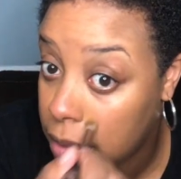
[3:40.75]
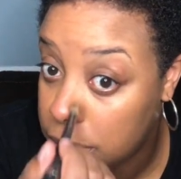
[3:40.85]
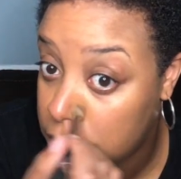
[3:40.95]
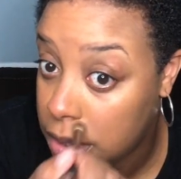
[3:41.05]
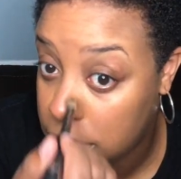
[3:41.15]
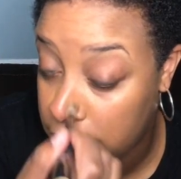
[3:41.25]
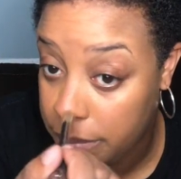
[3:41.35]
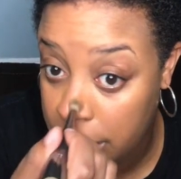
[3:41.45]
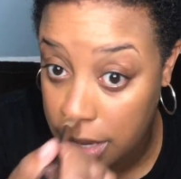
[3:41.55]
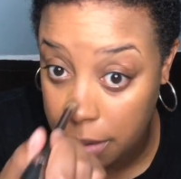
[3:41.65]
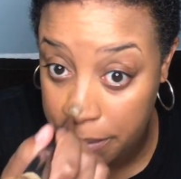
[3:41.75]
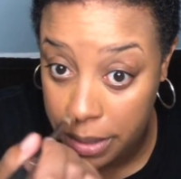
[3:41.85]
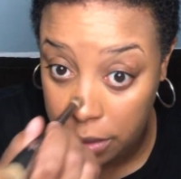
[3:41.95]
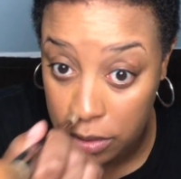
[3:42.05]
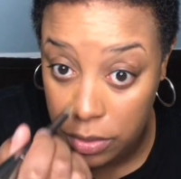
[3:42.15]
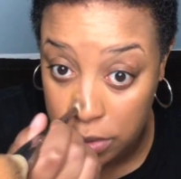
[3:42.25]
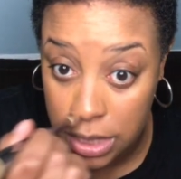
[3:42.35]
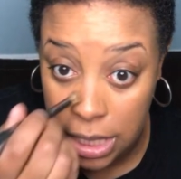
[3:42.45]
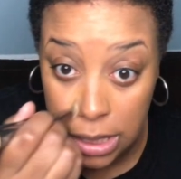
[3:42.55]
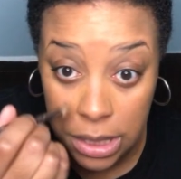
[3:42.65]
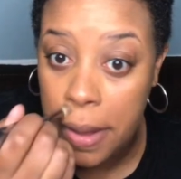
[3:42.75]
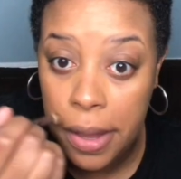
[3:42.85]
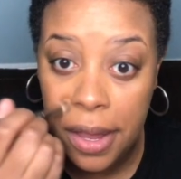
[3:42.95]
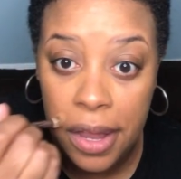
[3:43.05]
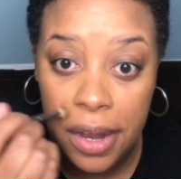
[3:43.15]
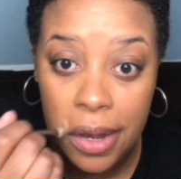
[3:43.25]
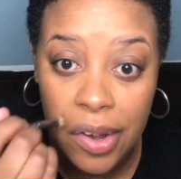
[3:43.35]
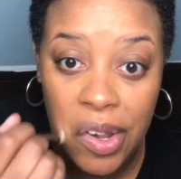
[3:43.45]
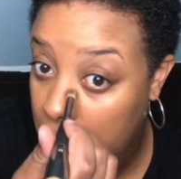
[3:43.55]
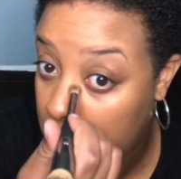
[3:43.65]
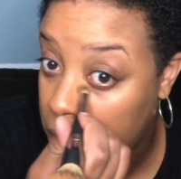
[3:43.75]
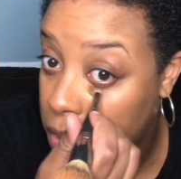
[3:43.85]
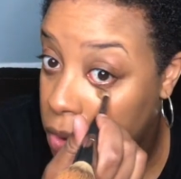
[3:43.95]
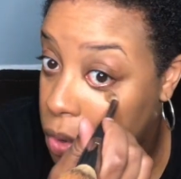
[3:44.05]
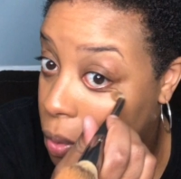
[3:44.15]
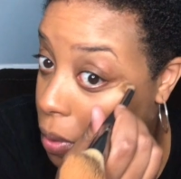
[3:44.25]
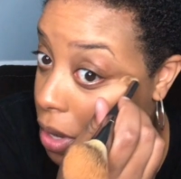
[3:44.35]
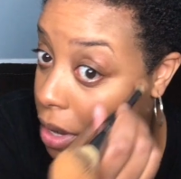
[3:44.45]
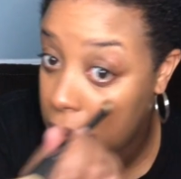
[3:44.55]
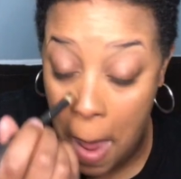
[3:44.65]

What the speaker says: I'm just a makeup enthusiast and enjoy